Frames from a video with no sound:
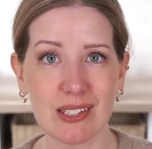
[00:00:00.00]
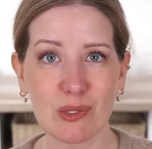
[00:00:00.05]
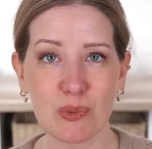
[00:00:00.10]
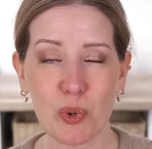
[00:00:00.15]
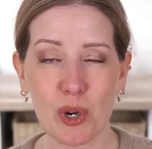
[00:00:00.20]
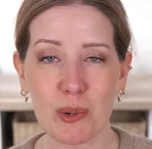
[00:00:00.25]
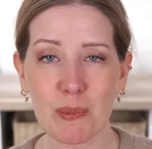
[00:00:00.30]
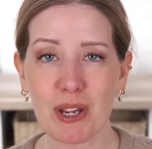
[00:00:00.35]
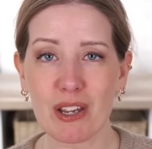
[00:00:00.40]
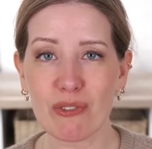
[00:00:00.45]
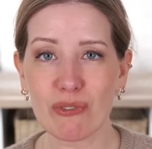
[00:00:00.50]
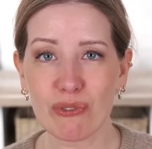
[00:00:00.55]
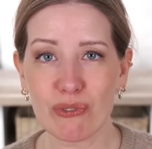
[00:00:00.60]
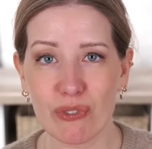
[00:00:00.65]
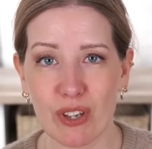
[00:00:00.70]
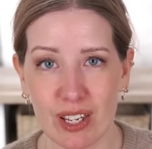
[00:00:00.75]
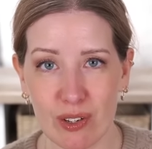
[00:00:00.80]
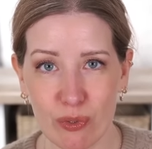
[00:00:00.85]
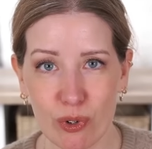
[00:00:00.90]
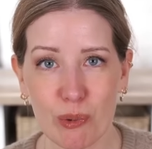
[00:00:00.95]
is one of my
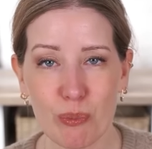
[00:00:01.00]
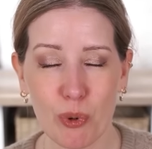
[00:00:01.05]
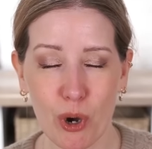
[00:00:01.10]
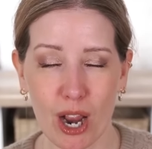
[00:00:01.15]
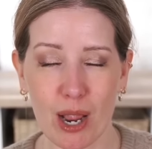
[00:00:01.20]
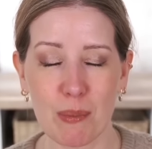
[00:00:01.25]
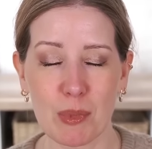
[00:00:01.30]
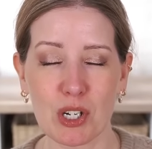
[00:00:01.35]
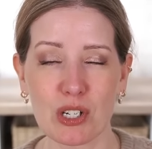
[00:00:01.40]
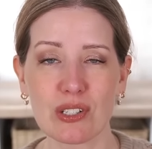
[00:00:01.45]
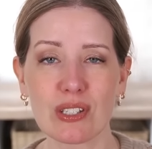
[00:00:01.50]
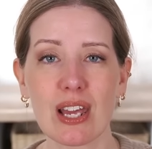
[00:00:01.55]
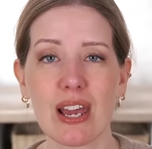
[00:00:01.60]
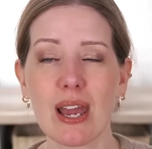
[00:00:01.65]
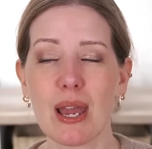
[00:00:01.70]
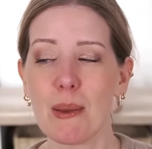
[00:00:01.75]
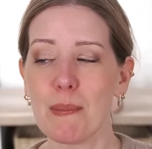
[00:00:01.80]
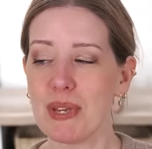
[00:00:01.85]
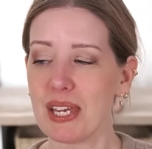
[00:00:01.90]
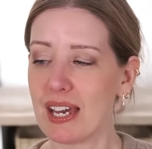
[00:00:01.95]
favorite primers
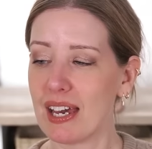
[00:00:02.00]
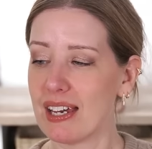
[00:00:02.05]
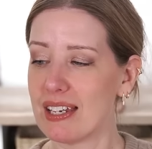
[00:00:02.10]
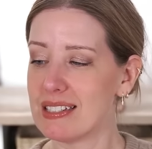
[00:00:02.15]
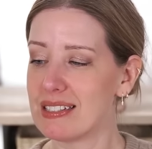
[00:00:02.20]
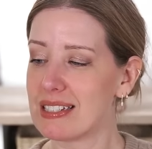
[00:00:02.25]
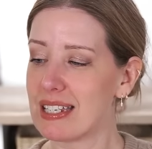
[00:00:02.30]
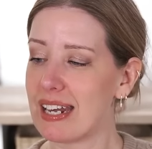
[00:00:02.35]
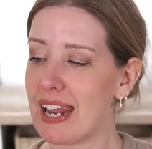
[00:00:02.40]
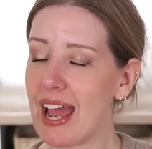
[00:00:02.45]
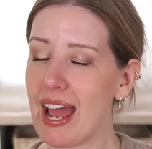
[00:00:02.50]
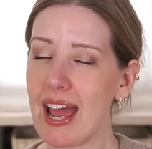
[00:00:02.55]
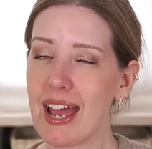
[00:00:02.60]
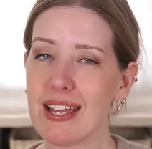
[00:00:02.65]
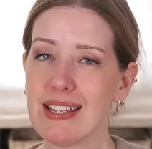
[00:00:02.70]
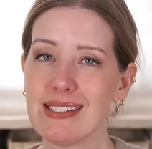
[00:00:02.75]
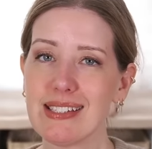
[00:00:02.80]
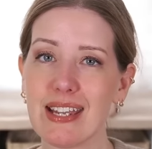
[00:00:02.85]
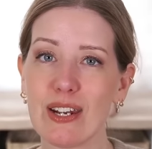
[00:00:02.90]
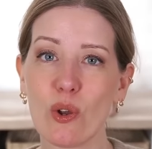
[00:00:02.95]
because it
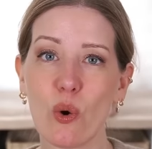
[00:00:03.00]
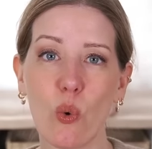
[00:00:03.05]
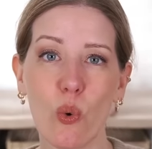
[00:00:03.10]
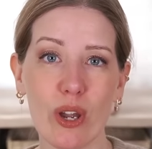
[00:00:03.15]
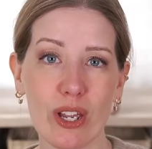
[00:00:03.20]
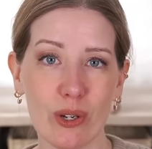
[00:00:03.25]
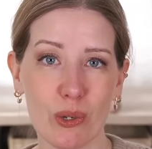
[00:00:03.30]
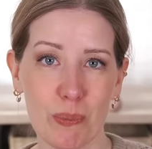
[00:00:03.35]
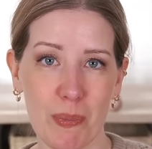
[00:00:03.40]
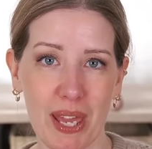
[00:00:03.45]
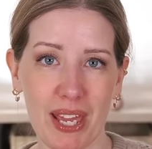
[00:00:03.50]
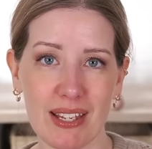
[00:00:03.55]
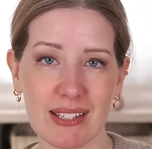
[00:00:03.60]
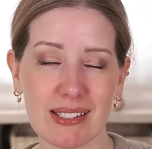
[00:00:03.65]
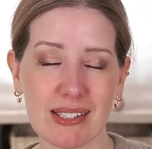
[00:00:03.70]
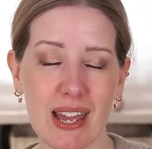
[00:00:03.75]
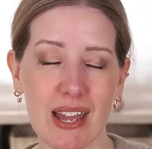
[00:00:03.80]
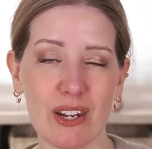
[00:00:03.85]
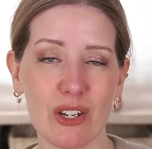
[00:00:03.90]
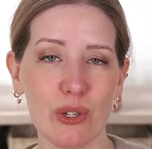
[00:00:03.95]
has an oil
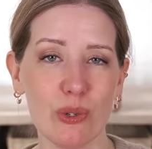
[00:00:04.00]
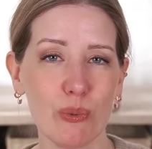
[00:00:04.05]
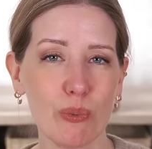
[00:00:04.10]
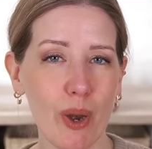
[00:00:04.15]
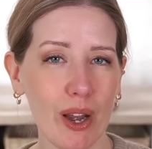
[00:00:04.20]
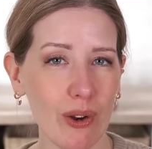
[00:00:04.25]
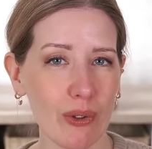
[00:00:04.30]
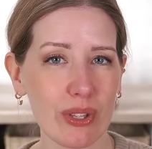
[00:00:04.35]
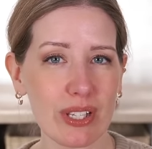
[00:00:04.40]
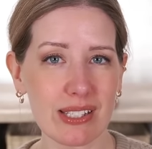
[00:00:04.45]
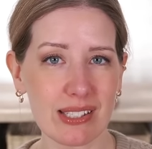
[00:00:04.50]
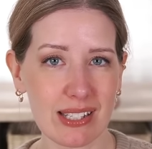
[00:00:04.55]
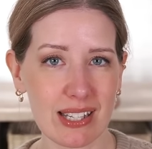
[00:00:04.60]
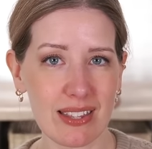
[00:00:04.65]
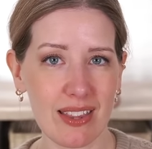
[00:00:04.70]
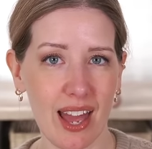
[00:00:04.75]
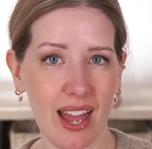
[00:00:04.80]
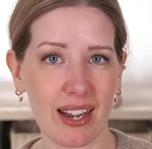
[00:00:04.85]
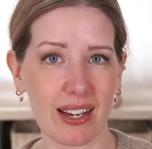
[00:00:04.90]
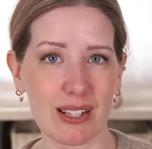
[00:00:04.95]
base, and you rarely see
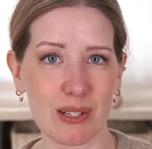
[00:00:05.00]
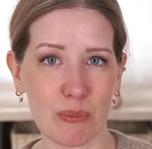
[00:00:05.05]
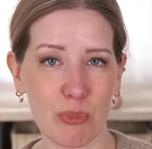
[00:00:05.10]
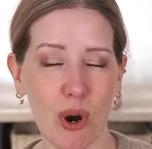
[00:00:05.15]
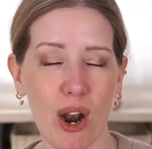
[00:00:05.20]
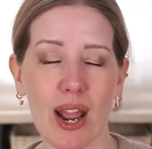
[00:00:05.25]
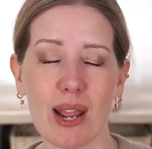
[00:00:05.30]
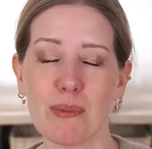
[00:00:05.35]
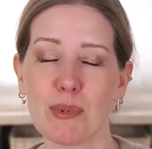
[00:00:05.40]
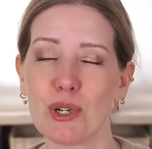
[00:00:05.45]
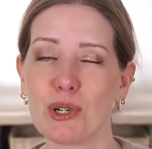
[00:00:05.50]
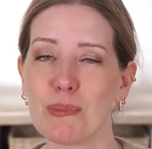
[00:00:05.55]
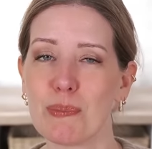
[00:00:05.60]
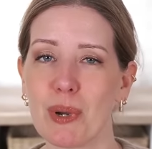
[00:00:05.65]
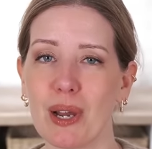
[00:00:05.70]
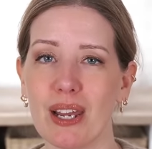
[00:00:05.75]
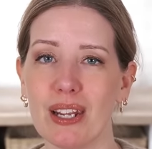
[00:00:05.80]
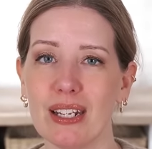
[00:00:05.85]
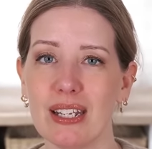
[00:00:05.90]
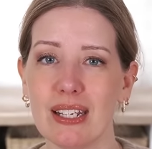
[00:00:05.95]
that in primer,
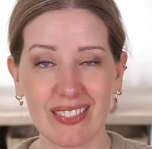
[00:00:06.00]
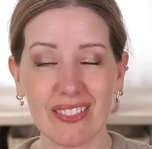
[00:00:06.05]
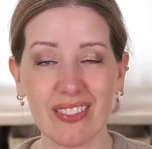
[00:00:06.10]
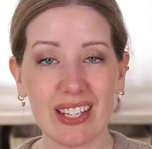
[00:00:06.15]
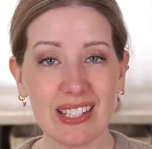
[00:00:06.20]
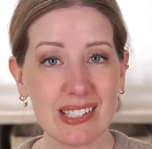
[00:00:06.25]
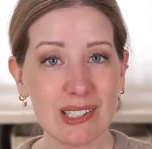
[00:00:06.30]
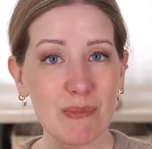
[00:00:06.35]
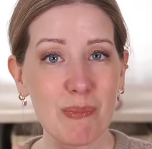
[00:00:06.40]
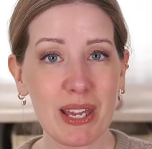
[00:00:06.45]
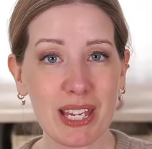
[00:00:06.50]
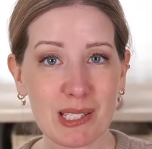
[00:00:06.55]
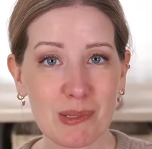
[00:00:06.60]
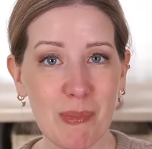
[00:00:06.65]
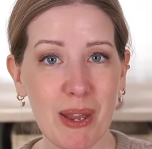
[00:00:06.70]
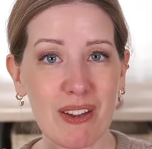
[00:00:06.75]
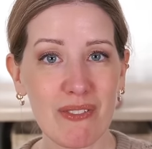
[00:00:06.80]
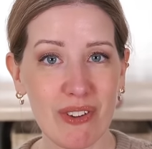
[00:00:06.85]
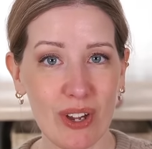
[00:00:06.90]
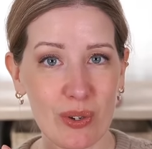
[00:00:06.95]
but this makes
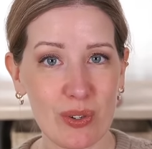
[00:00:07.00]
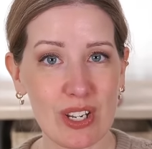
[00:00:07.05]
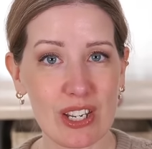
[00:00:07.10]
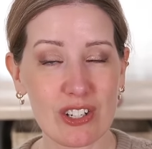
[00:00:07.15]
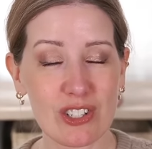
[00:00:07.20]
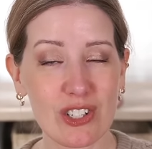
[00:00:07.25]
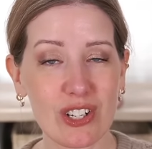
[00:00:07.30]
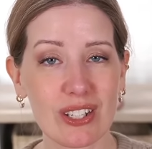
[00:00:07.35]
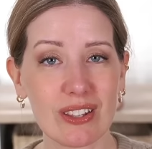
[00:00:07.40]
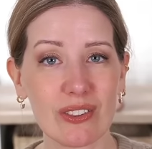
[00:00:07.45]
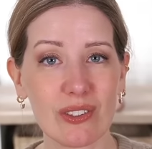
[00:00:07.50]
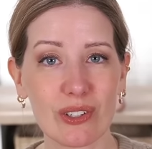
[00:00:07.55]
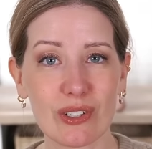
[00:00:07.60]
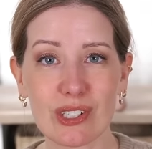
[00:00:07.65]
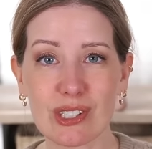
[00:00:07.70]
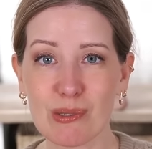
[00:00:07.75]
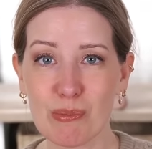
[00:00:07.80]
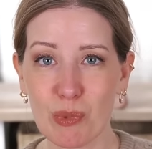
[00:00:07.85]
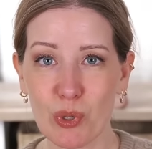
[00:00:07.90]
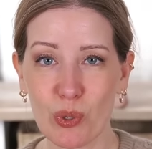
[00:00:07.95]
my foundation
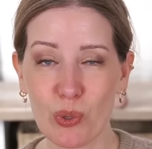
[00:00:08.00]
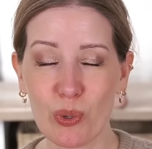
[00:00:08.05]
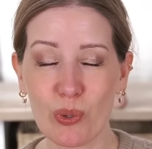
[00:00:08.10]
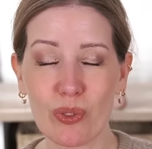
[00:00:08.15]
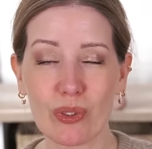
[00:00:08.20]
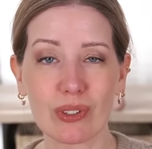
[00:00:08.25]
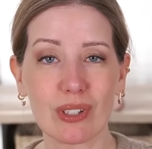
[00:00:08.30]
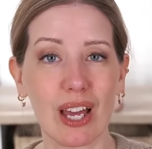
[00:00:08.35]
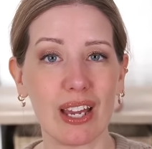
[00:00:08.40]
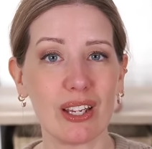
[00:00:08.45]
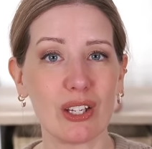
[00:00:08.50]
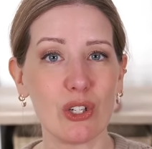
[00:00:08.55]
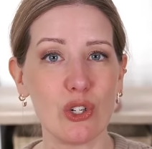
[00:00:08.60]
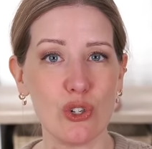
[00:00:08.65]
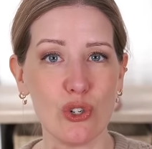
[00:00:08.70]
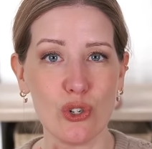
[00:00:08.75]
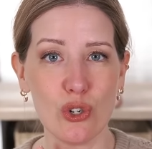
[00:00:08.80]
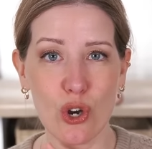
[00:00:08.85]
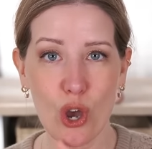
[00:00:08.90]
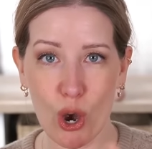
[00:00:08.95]
look smooth like
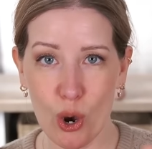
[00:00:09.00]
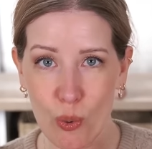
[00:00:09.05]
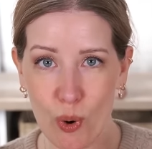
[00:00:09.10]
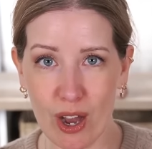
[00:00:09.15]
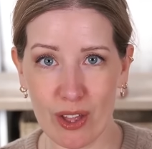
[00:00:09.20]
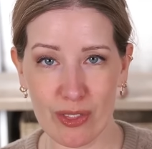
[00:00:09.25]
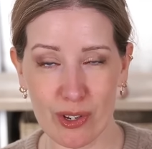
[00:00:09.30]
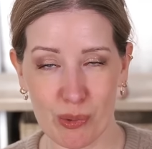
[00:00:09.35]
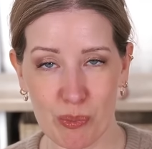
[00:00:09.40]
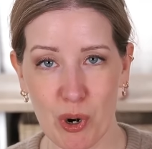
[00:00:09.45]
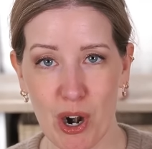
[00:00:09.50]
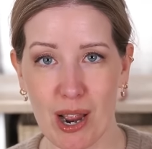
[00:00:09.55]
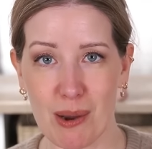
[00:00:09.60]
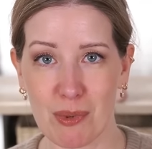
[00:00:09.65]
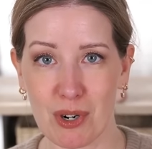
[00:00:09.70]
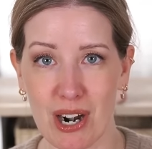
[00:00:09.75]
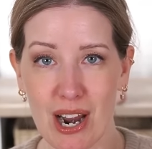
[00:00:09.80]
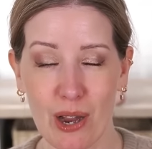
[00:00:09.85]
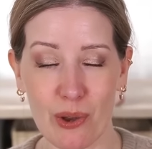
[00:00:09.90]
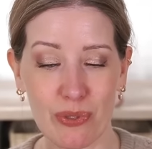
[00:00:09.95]
no other
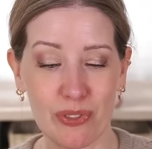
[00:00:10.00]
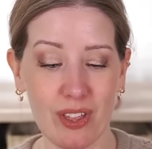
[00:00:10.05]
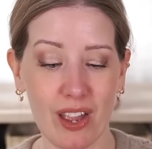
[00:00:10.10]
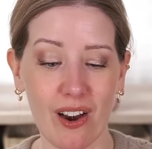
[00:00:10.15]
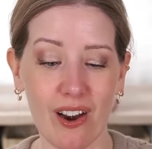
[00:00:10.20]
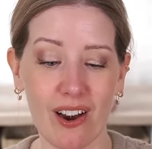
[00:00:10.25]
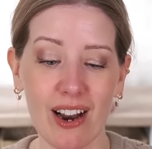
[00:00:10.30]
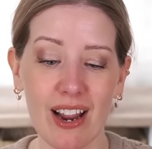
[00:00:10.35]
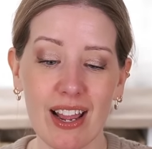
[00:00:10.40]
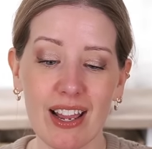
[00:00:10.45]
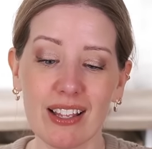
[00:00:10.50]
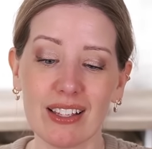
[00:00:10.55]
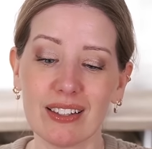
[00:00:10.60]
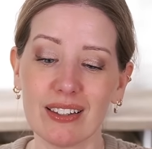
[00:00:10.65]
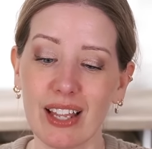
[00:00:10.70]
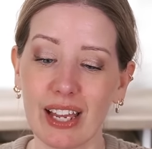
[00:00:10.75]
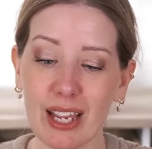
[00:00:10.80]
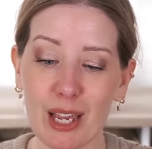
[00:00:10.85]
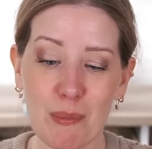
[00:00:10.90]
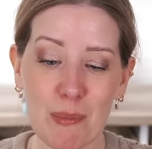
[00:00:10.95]
primer out there.
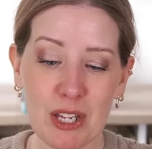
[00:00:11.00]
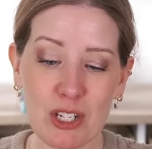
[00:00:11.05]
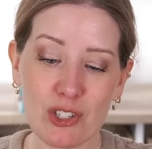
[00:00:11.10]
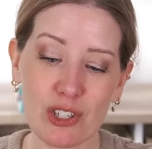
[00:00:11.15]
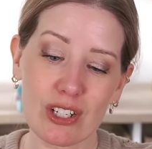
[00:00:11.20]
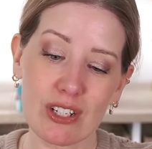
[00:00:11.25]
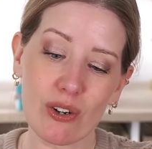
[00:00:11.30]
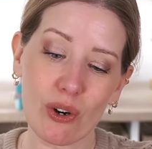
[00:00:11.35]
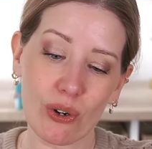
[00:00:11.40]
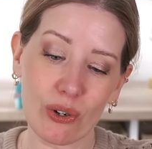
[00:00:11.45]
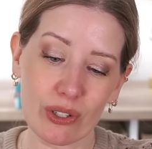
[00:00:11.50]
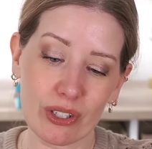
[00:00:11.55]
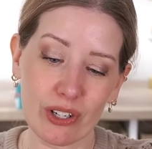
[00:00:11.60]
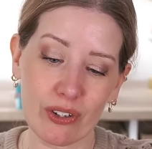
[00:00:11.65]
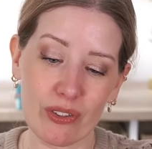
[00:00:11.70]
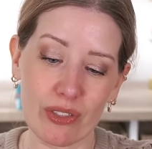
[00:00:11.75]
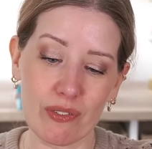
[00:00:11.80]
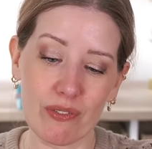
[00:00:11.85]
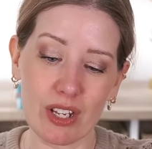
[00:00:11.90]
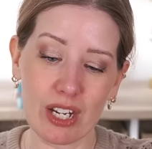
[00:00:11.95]
Like I mentioned
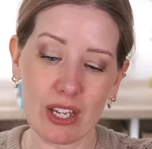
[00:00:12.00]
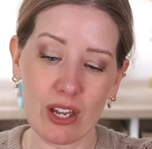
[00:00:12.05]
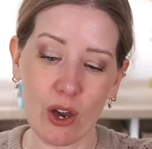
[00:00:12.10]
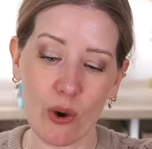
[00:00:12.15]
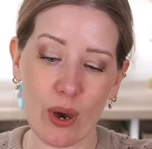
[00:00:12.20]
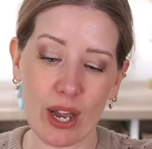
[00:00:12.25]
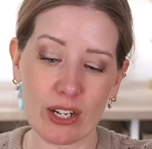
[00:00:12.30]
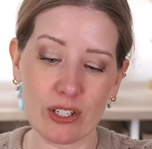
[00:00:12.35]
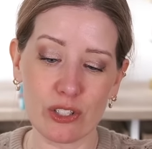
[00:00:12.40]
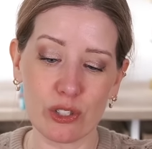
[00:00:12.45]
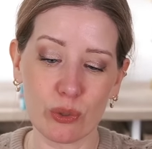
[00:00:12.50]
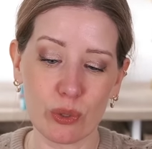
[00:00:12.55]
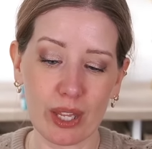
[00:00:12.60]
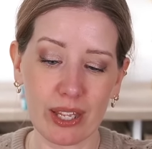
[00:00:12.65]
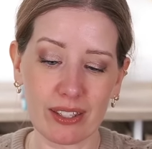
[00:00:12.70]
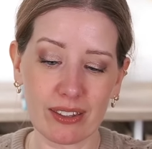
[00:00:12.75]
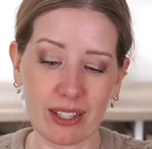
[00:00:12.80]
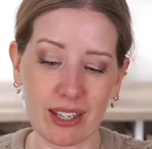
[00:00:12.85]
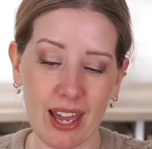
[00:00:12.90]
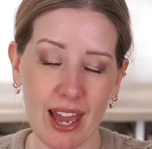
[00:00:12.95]
earlier in the video, I do
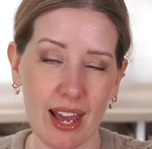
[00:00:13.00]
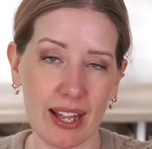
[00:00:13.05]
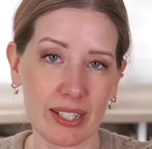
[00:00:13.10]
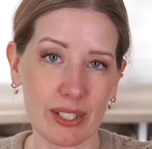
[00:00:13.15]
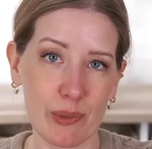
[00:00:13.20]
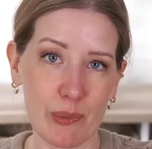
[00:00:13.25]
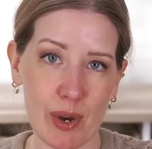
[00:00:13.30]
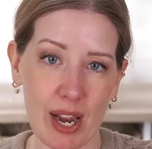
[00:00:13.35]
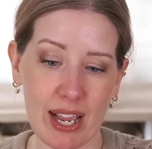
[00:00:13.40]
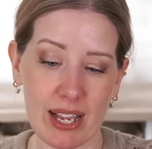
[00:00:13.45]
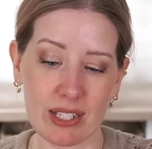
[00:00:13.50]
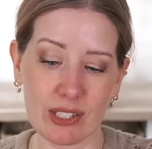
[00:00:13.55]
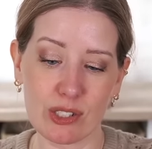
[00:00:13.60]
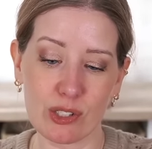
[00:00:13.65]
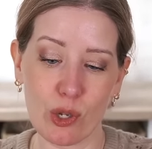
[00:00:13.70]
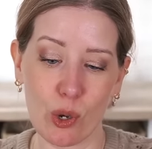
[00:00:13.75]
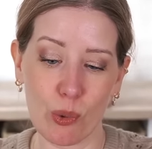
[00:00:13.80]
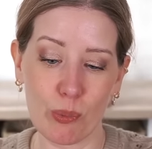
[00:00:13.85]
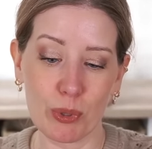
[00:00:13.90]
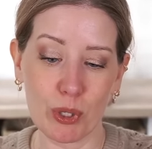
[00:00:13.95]
like the Caliray
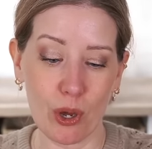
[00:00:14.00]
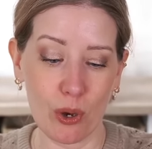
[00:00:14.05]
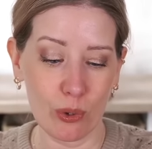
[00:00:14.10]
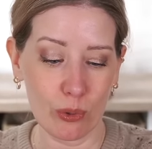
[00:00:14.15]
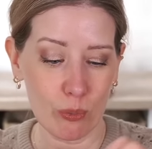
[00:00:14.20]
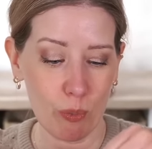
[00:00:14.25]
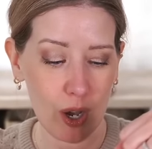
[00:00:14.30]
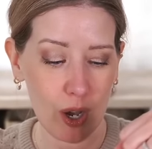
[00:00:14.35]
So Blown